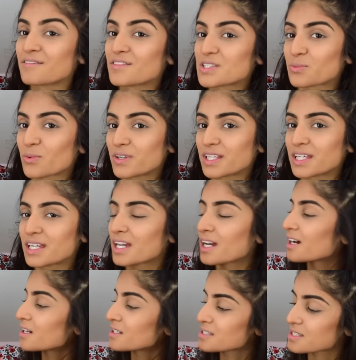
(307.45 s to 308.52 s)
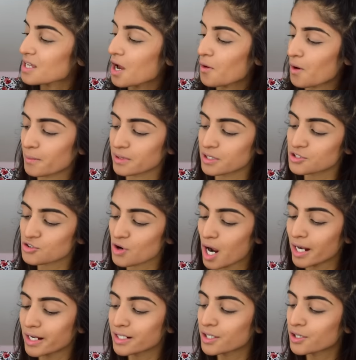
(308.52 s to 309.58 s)
This one here. So I'm going to
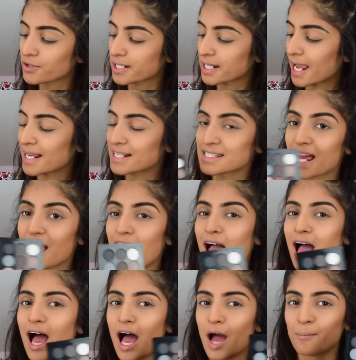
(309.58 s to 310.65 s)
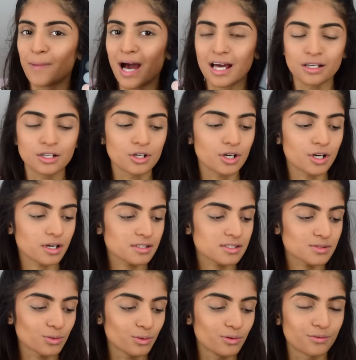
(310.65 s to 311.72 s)
try and create a matte look,
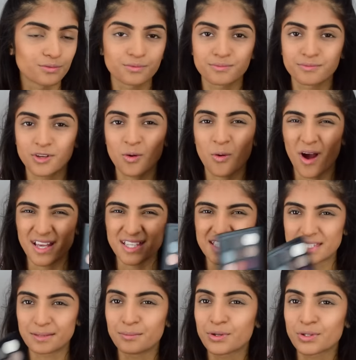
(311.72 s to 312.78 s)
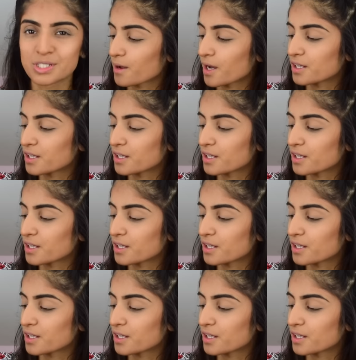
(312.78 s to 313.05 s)
sort of quite simple.